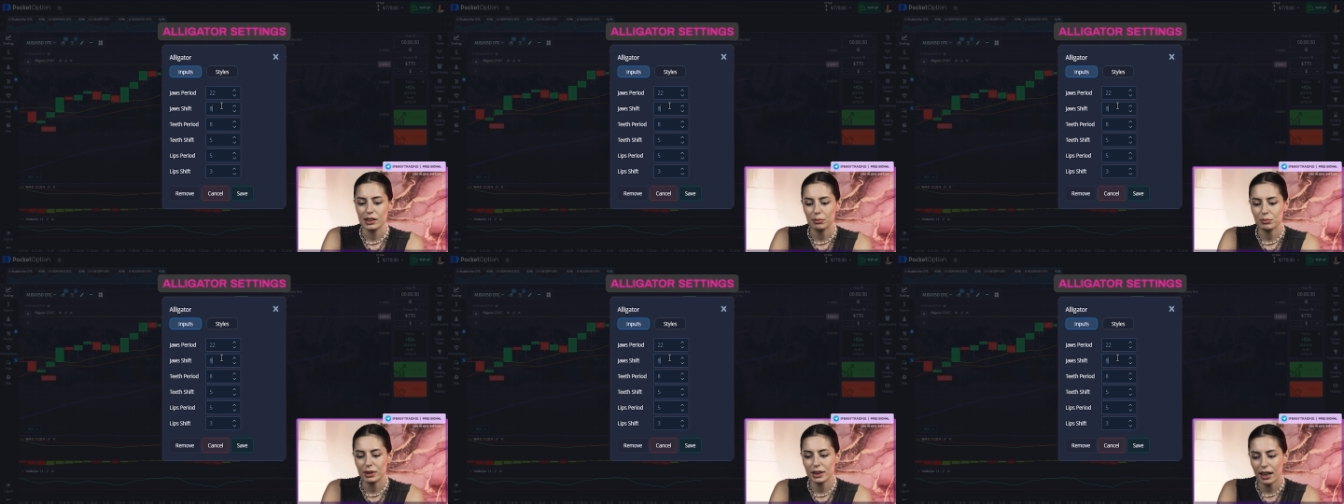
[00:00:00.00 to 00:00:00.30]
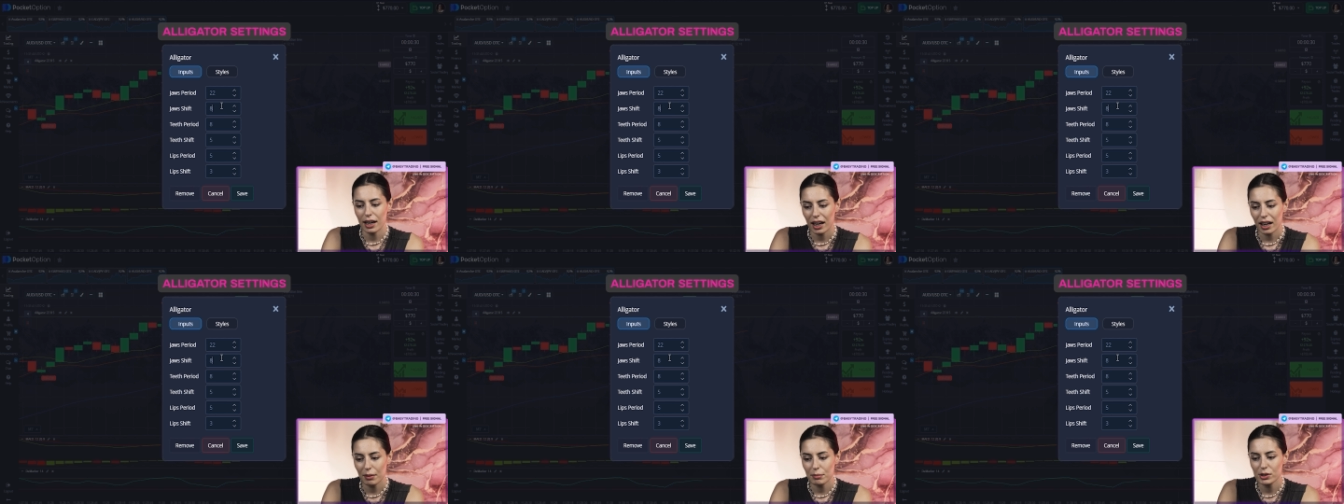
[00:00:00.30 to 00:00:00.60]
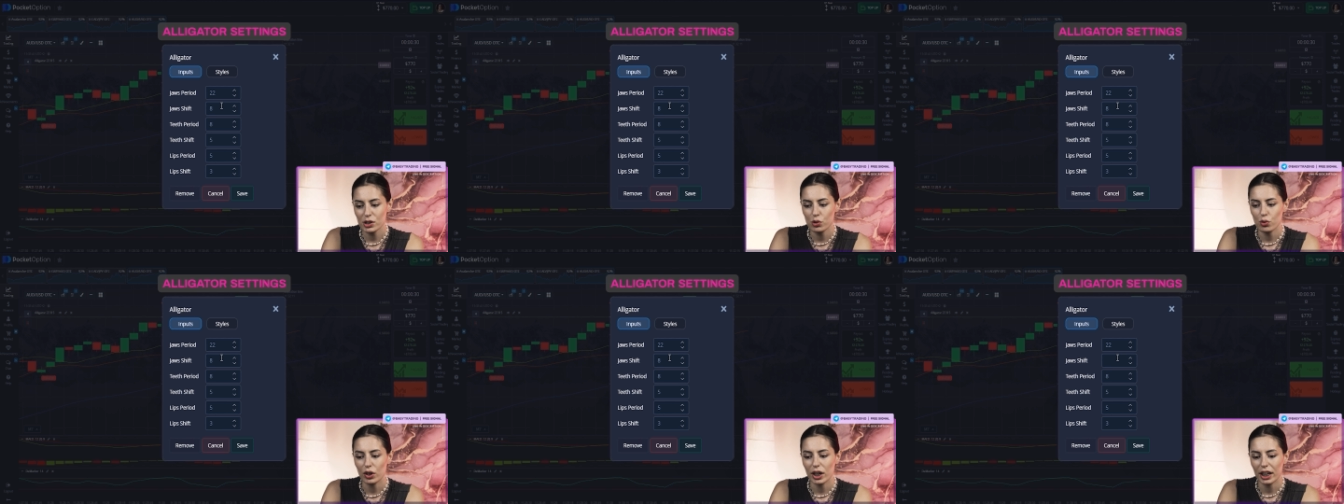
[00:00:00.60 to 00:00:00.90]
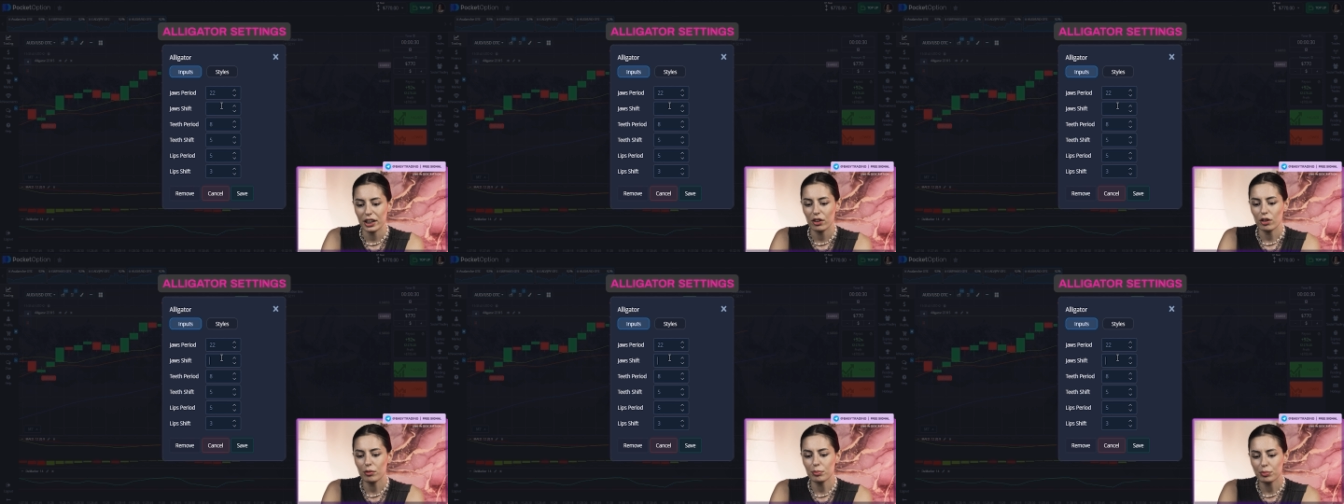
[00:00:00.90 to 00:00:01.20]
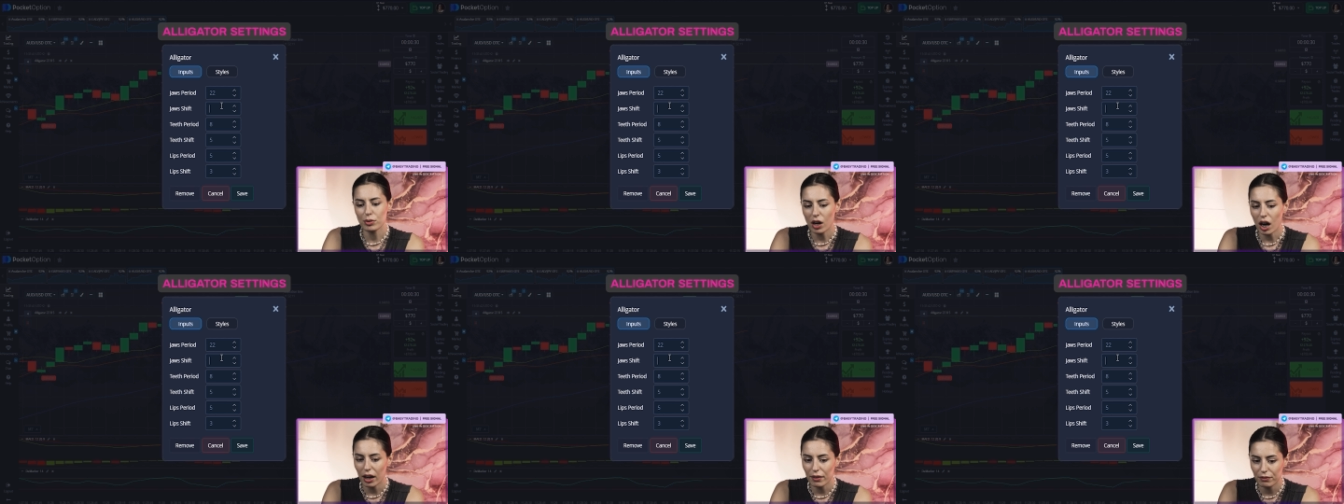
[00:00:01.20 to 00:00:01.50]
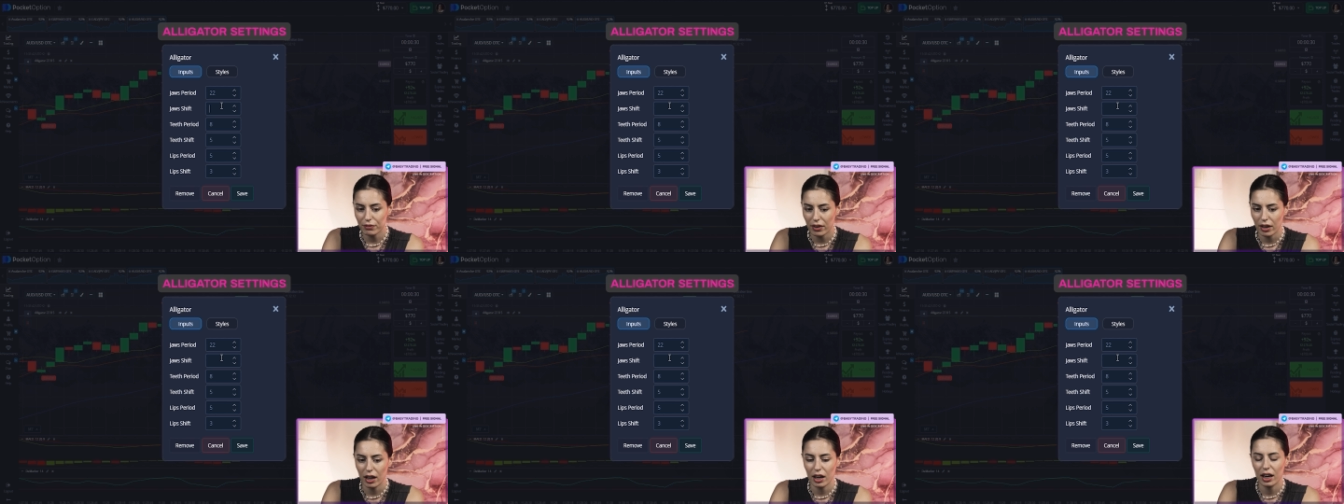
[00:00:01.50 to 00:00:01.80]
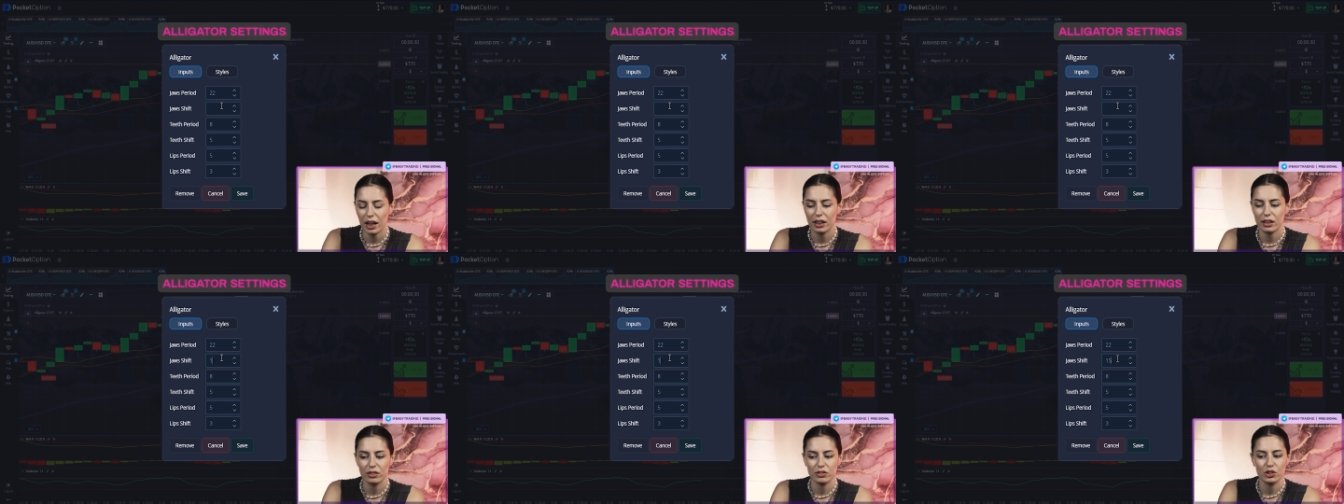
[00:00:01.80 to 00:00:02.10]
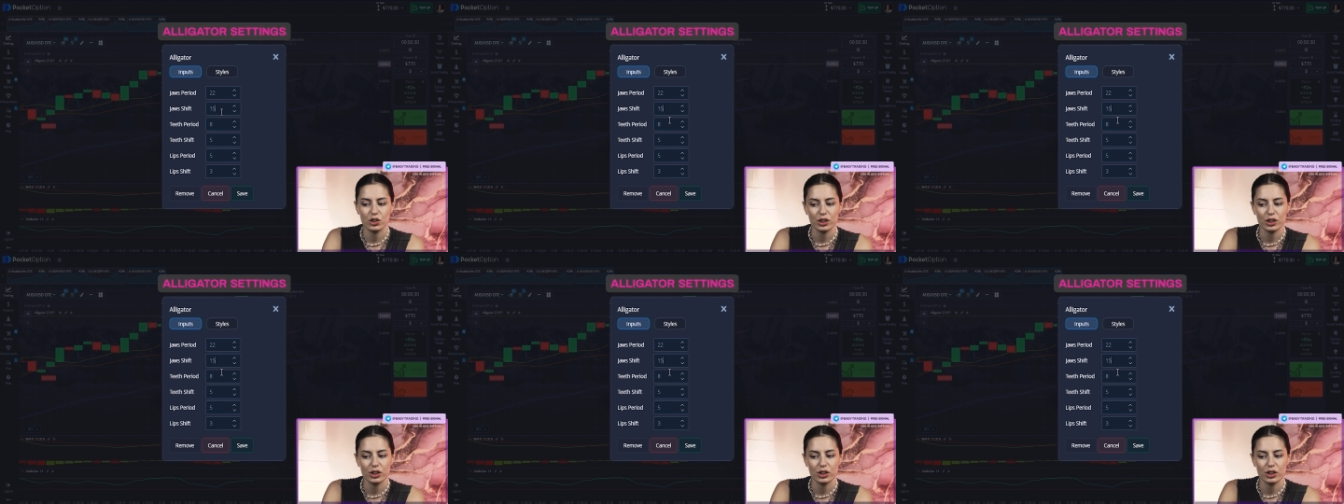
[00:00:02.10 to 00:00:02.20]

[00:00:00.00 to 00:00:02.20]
sometimes you get your profit